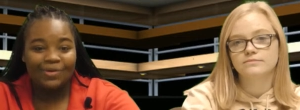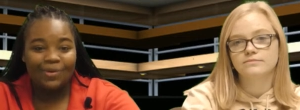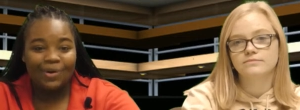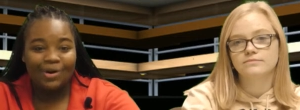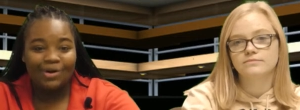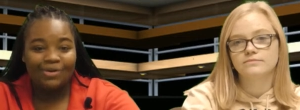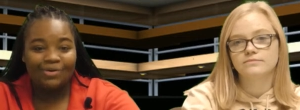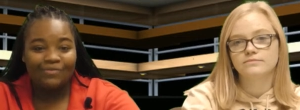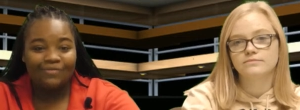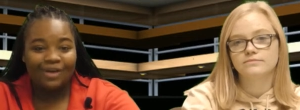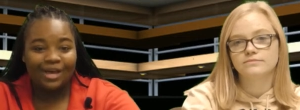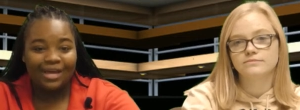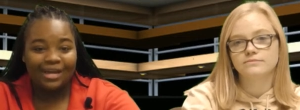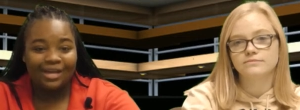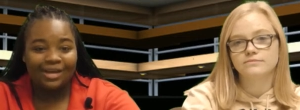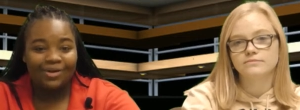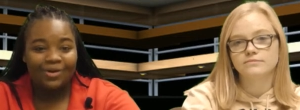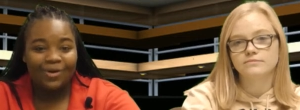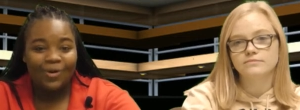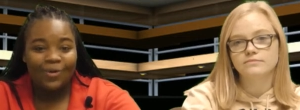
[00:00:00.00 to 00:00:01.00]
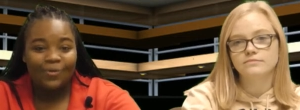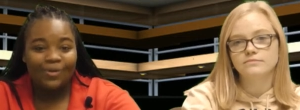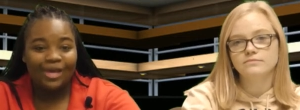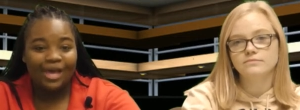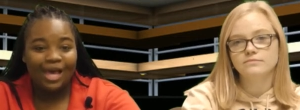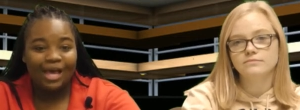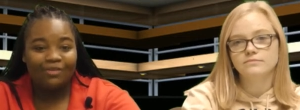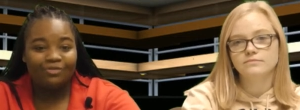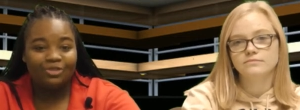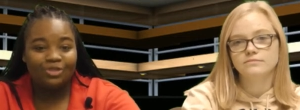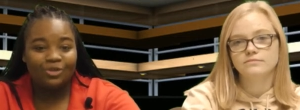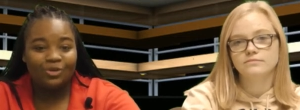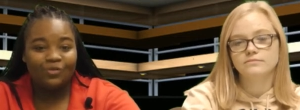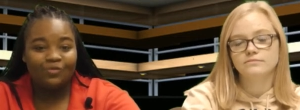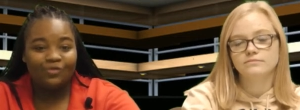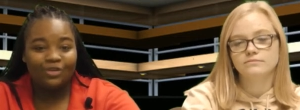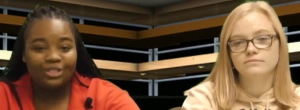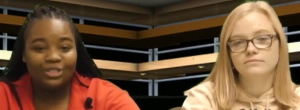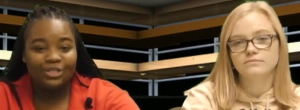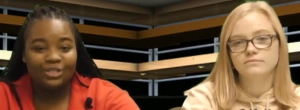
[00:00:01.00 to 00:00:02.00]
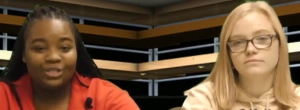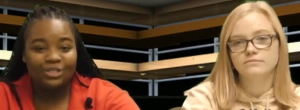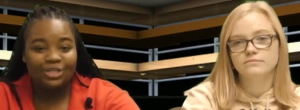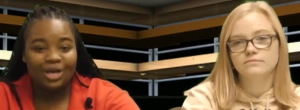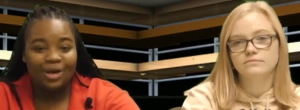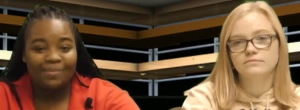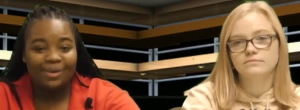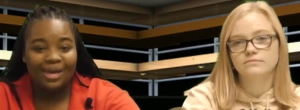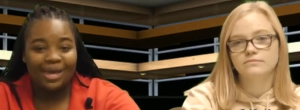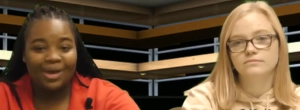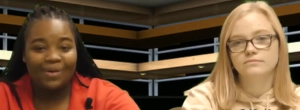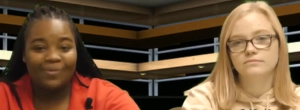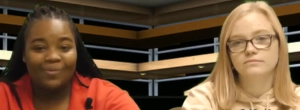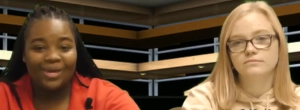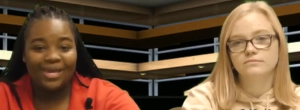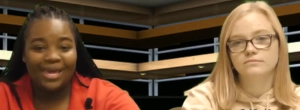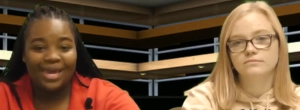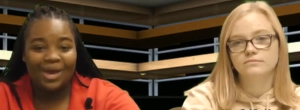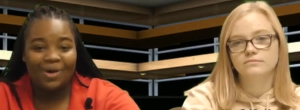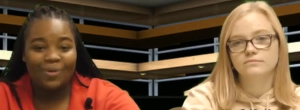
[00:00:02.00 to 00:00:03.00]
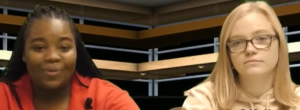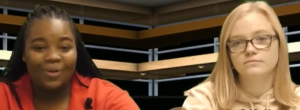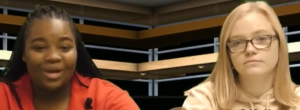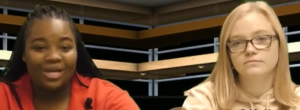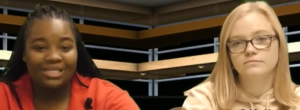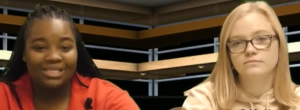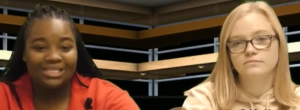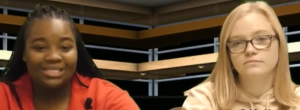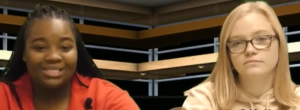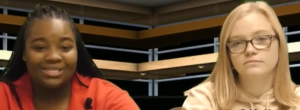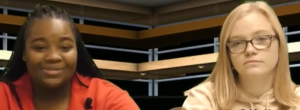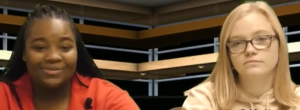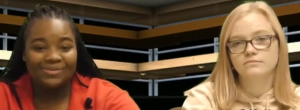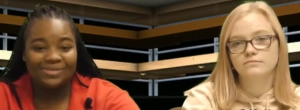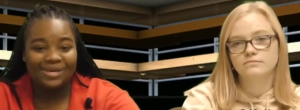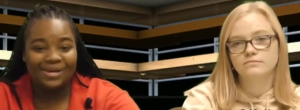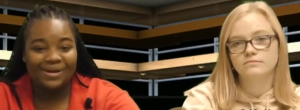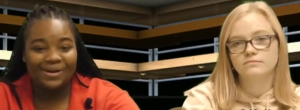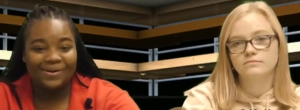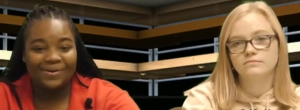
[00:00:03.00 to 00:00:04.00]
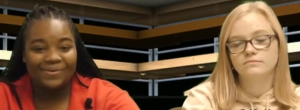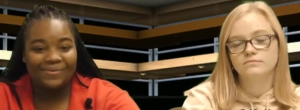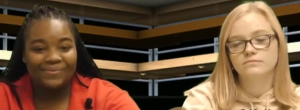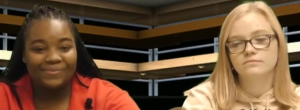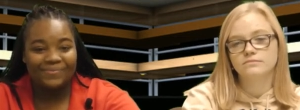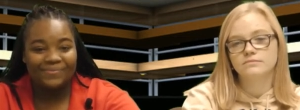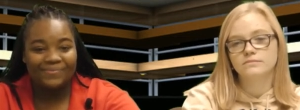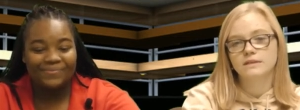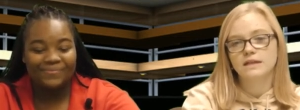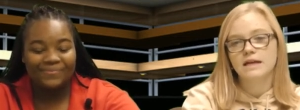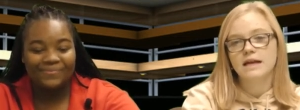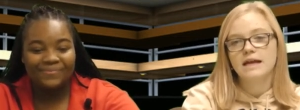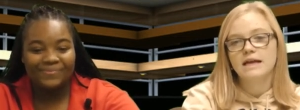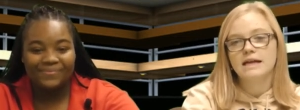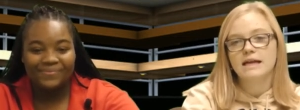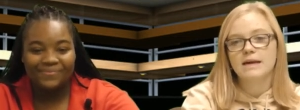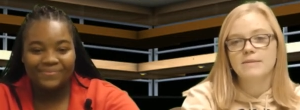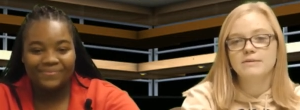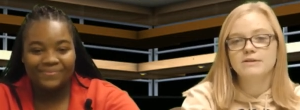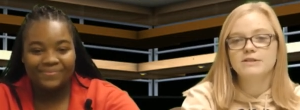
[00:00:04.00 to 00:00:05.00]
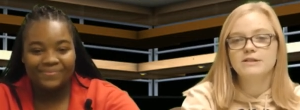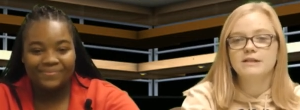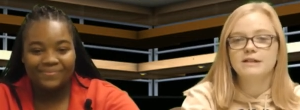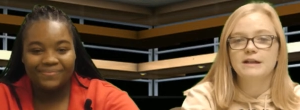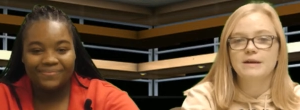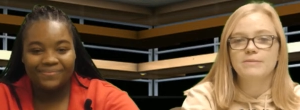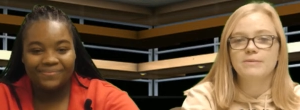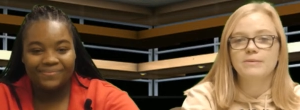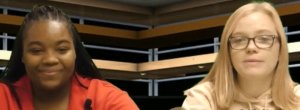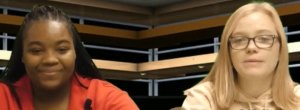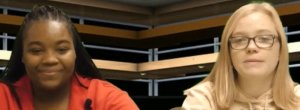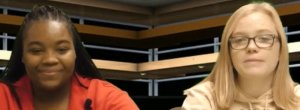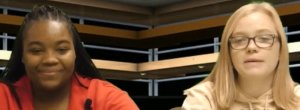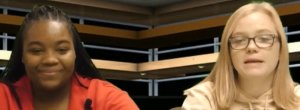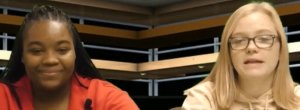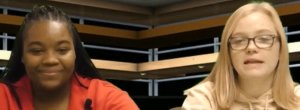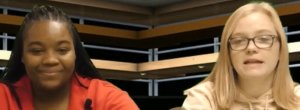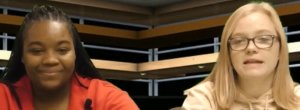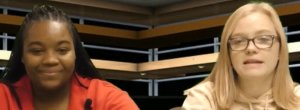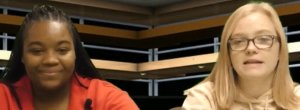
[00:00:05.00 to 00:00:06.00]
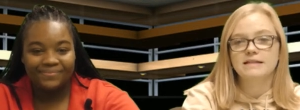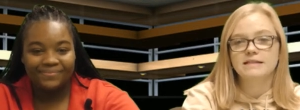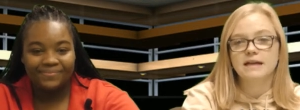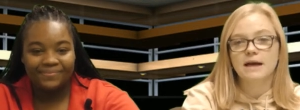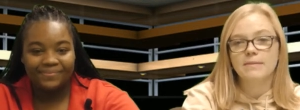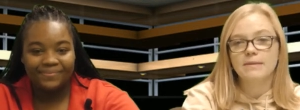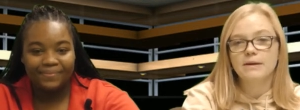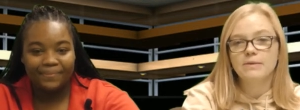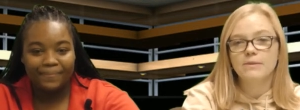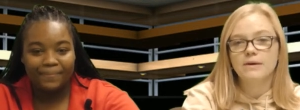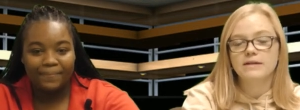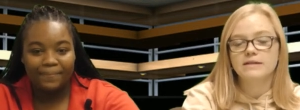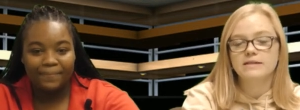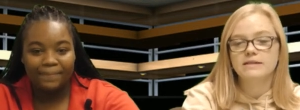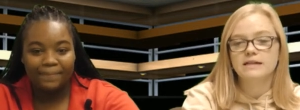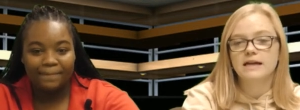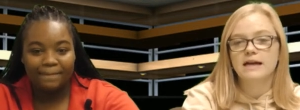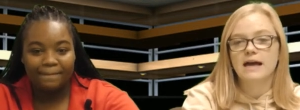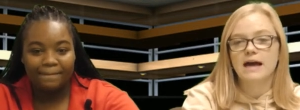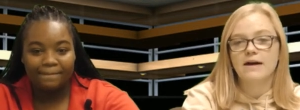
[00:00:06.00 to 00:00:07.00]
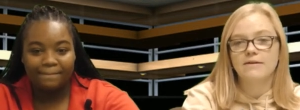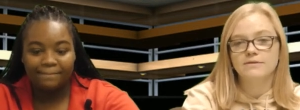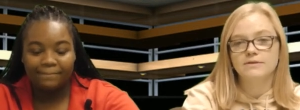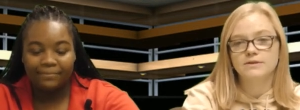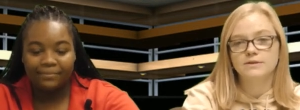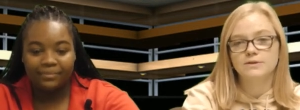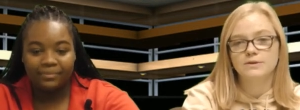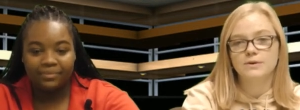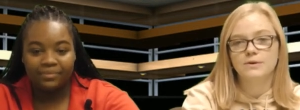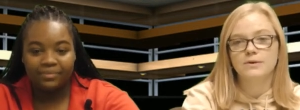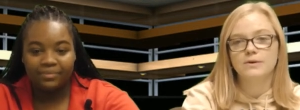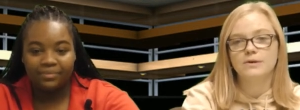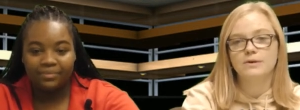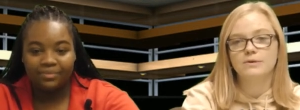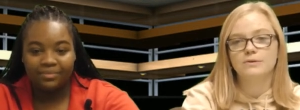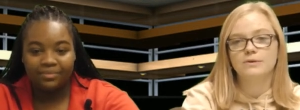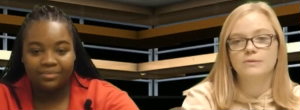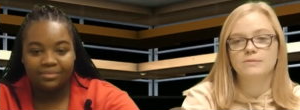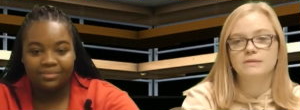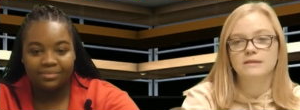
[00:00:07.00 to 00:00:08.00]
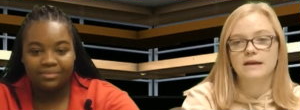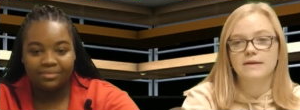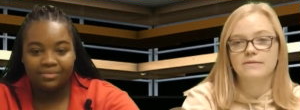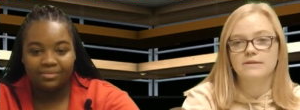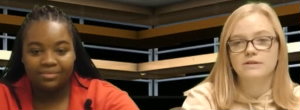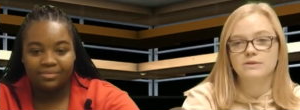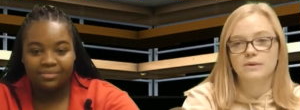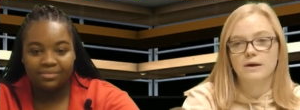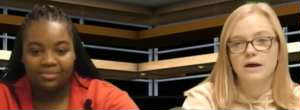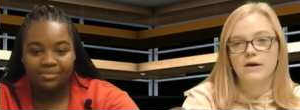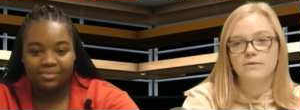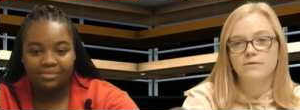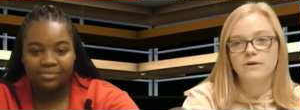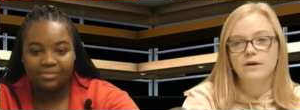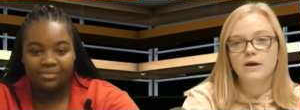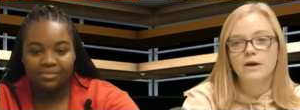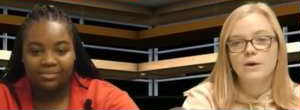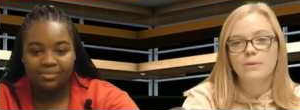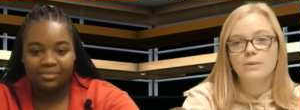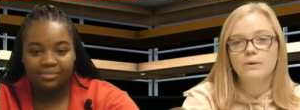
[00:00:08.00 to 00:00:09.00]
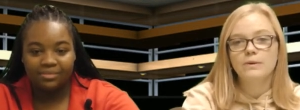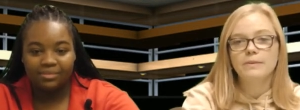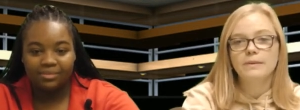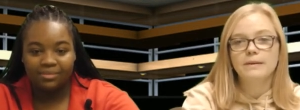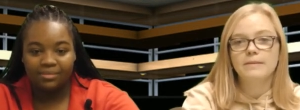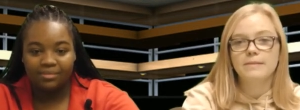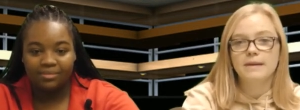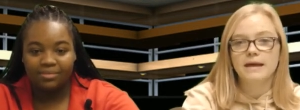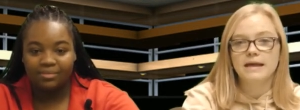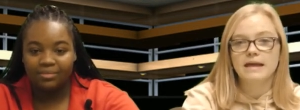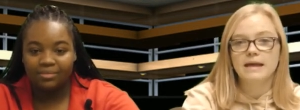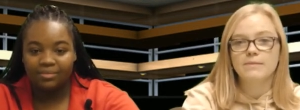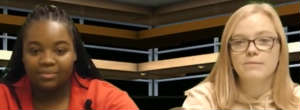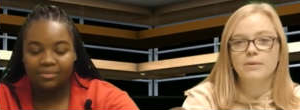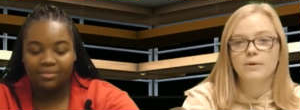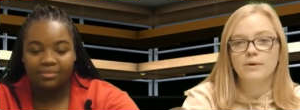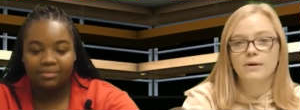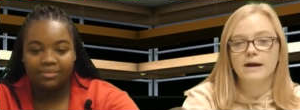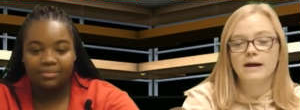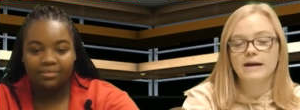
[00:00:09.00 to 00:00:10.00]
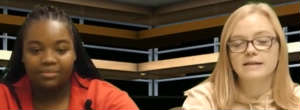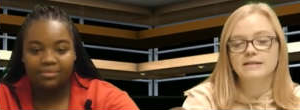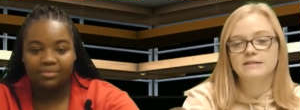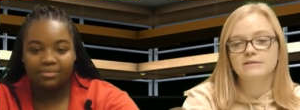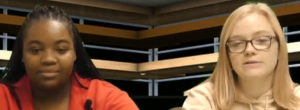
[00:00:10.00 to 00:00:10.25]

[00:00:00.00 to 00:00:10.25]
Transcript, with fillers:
Speaker 1: you are invited. We have two visitors coming, and we can't wait to see you there.
Speaker 2: Chemistry Club will be meeting this coming Wednesday after school in room 712. We will be making borax